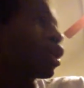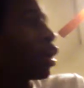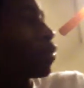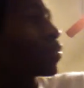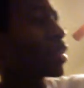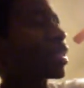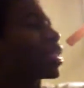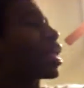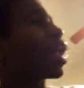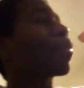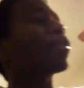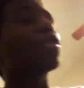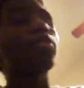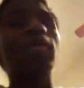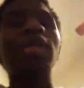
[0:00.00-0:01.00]
And obviously that
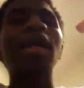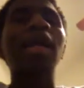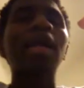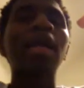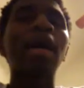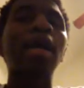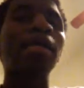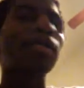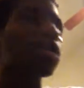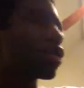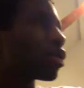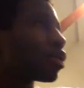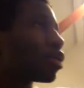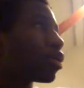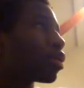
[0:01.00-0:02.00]
happens to a lot of
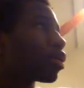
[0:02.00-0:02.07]
guys.